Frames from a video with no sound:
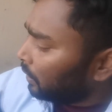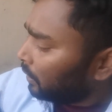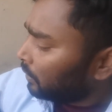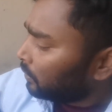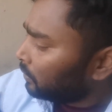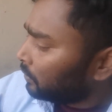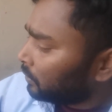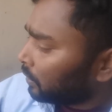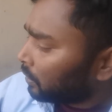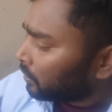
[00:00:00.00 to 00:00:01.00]
And
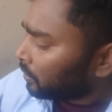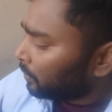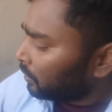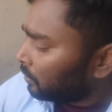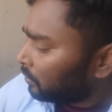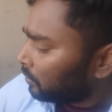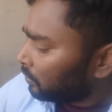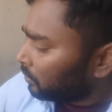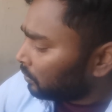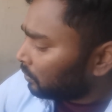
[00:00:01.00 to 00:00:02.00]
the customer
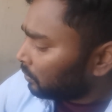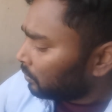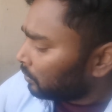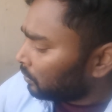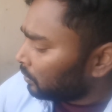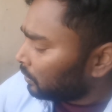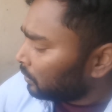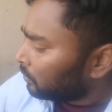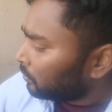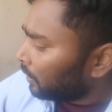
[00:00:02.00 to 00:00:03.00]

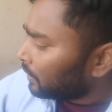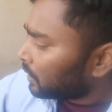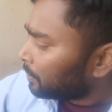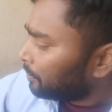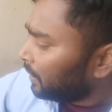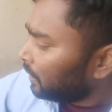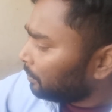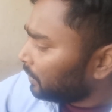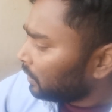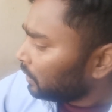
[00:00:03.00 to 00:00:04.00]
was
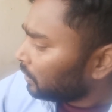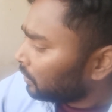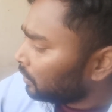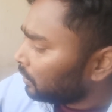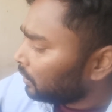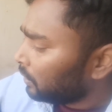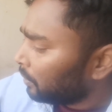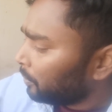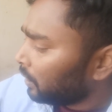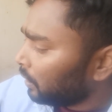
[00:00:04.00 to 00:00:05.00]
explained me in the
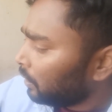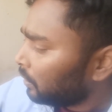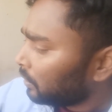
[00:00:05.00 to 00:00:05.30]
mail